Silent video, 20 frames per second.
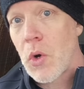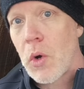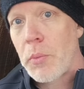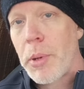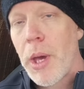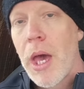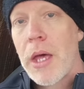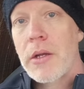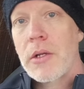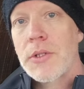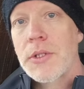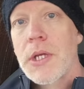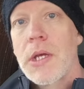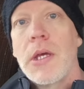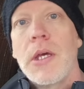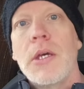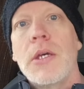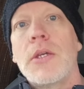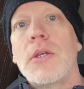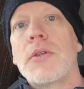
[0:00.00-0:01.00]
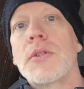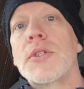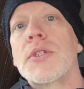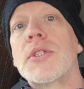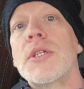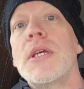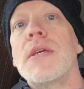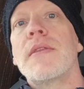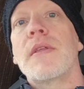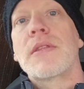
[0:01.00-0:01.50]
door panels. You'll
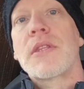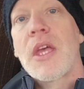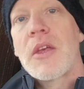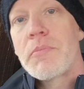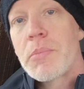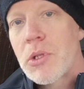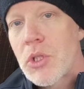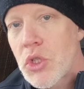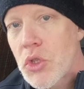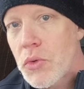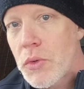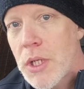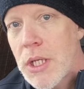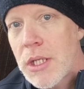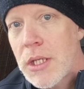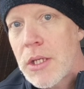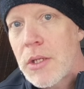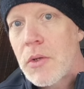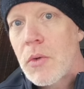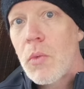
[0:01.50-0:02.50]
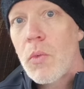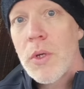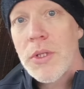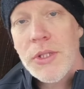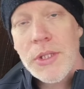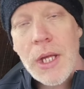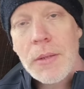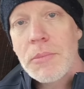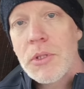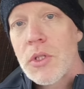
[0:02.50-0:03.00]
see that they've been treated with
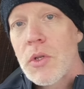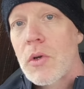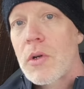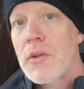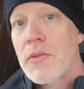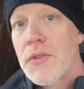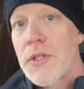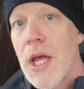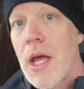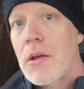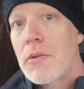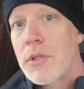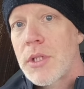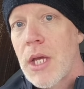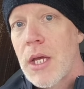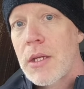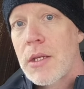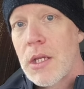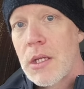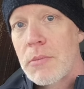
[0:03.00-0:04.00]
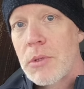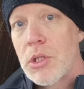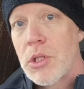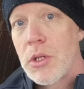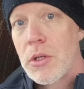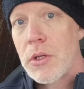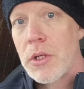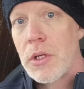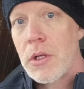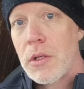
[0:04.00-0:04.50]
some sort of sound deadening
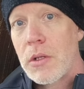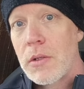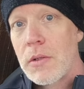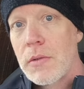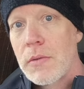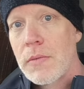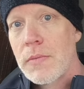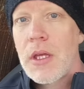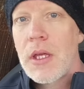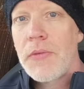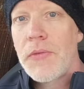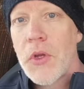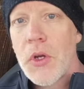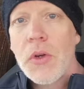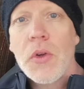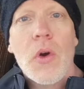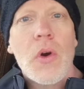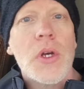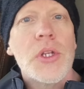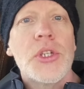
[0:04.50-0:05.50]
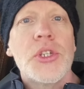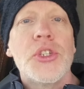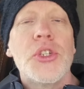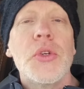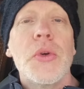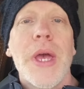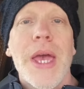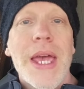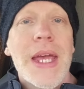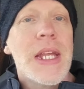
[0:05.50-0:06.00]
material. If you're going to
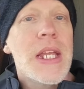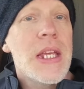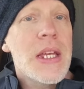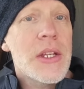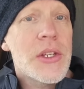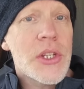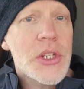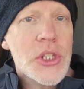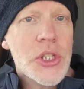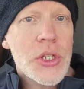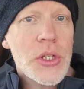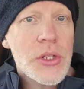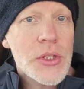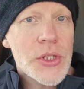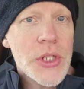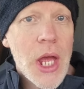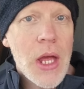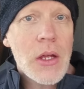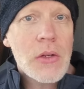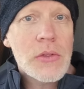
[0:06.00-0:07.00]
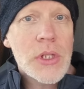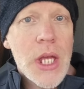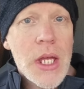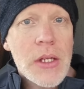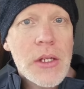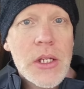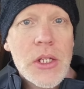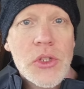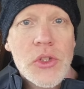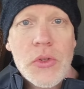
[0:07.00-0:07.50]
do any additional sound
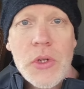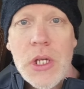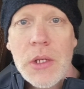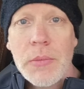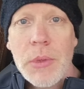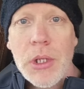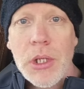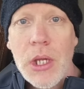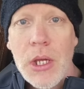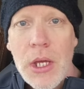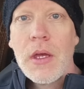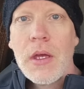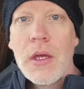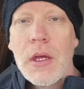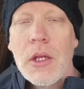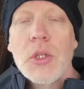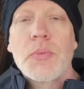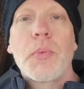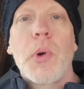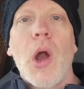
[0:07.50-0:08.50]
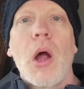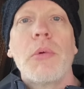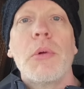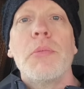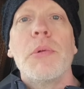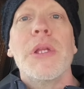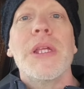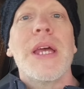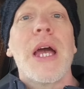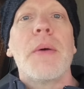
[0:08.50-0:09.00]
deadening treatment, it's
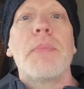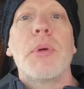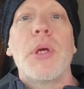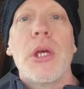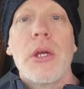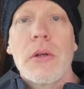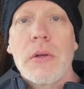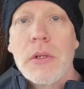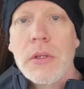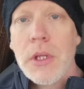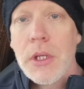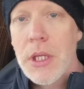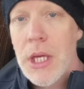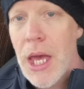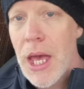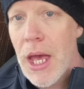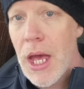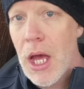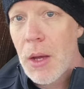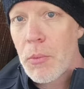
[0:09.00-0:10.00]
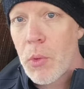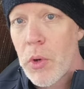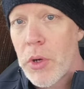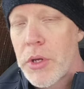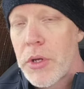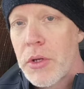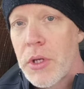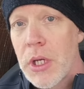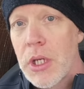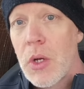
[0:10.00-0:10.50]
probably up here in the cab where
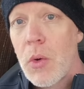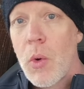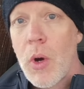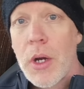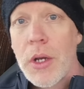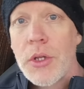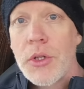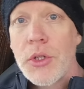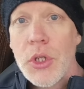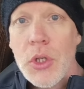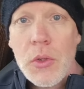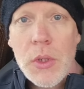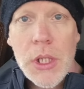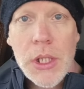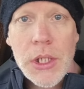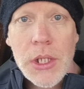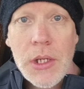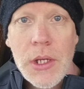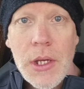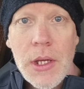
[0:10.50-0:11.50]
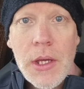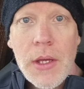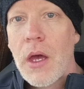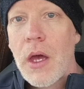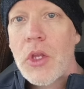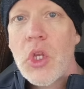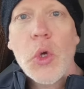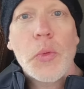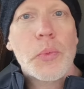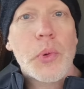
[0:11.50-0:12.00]
you're going to want to do it.
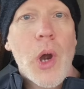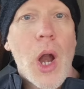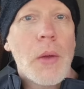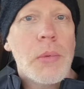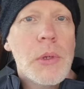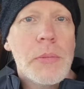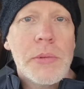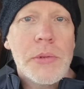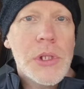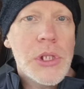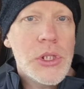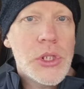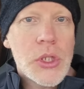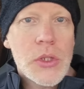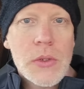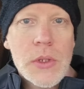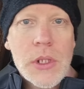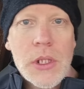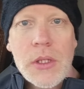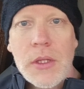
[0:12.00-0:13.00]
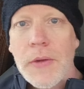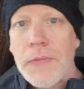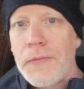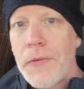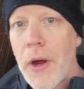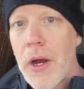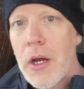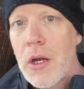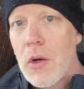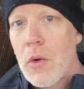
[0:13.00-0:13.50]
And you'll probably do it in the
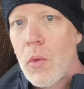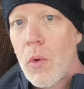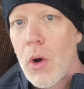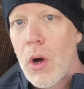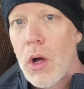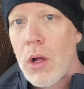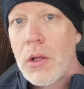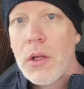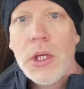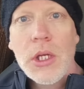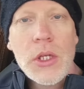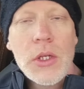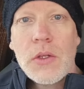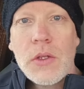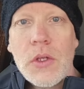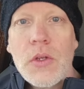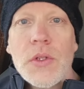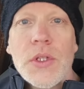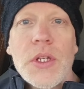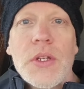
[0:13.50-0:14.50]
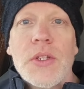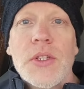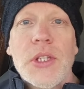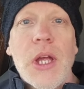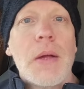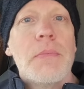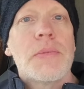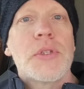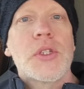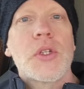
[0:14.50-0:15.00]
firewall using
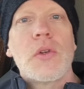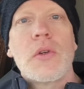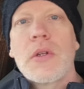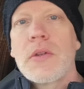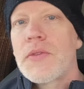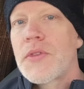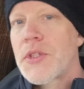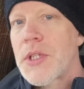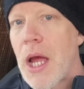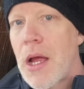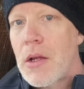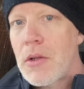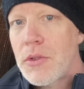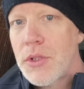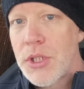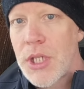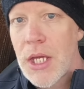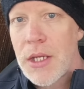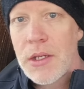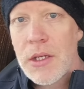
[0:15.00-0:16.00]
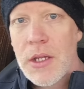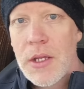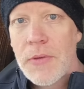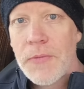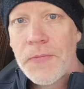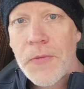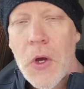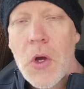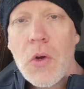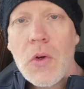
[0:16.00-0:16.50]
some sort of sound deadening
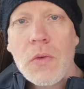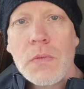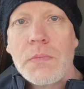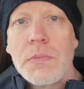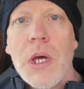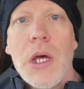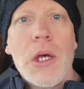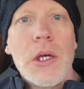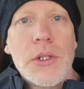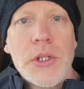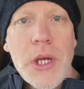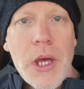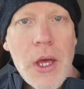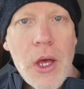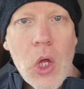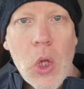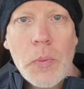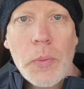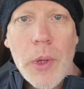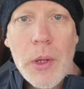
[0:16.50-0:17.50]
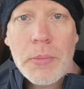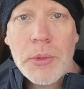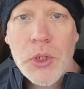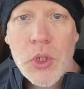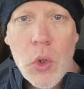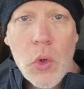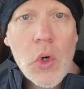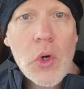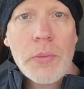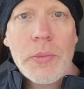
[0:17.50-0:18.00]
foam to help
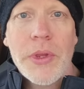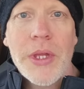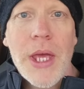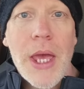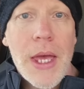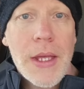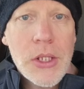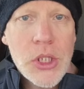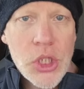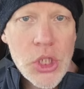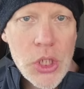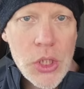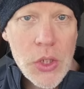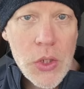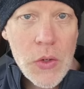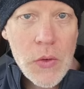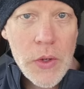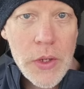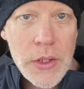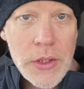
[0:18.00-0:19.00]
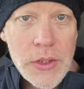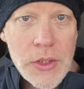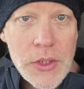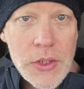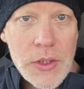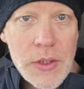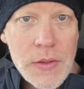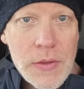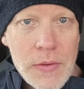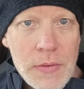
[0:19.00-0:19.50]
absorb the engine
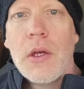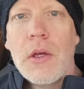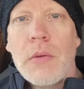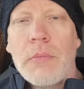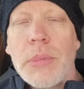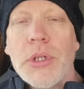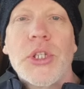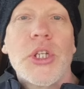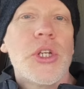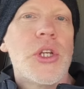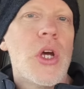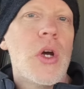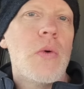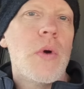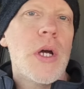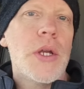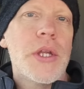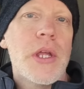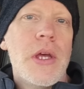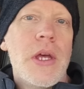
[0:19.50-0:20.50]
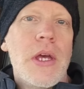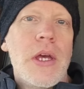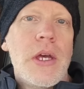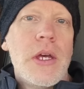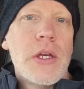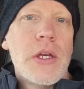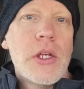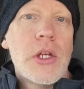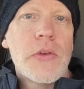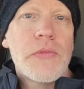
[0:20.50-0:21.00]
noise. But you know what?
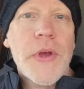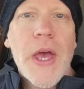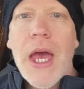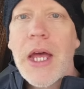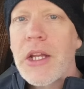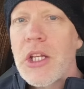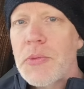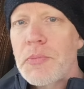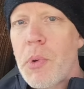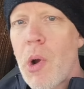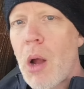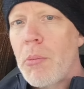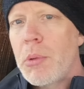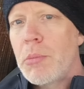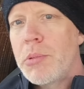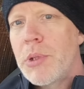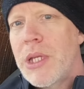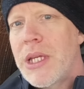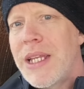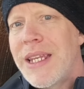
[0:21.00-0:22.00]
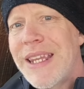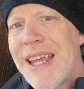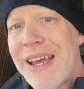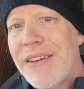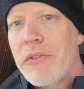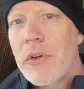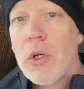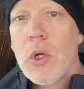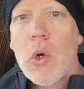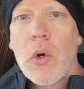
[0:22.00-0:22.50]
Your van is probably
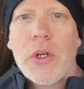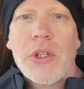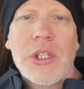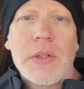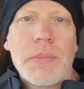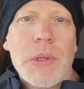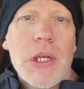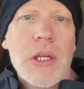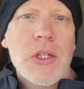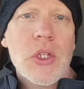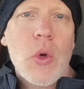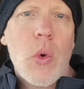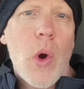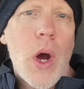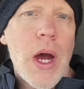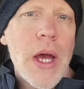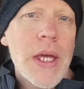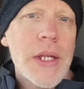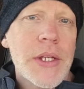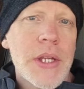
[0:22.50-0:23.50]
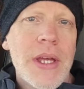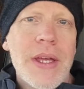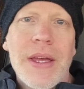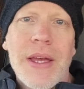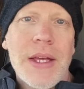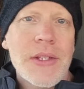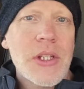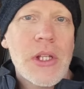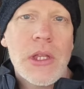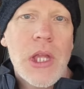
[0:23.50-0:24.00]
never going to be as quiet
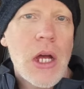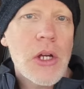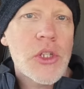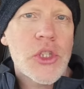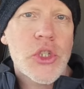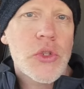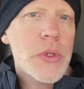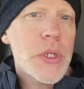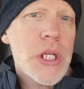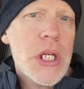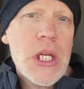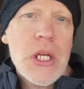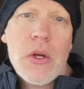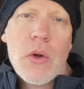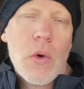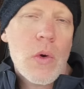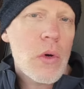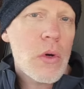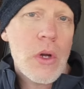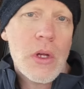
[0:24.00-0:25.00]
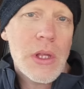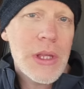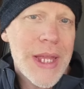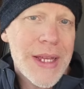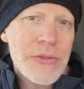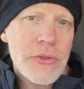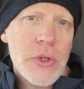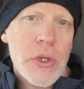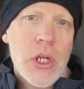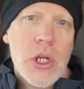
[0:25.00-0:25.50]
as a luxury or
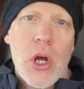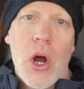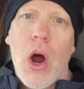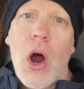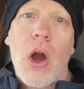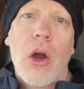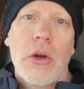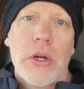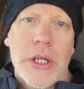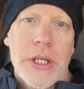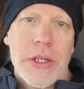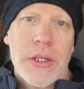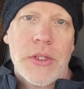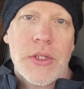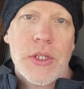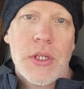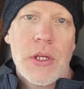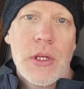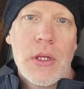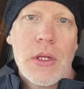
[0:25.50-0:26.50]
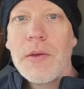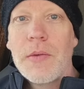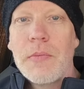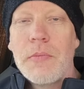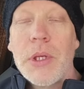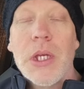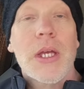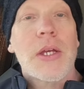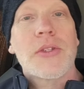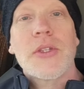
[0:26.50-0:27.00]
electric car is,
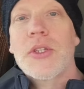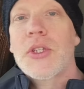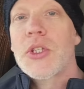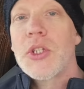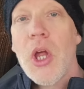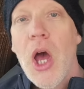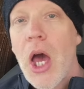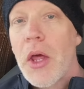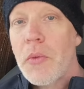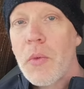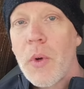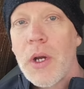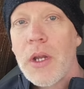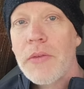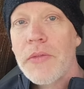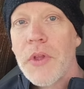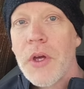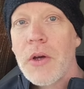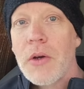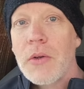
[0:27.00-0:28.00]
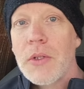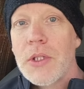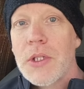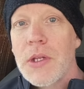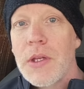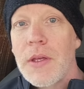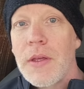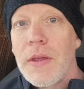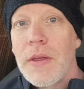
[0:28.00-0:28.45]
because it's not one of those.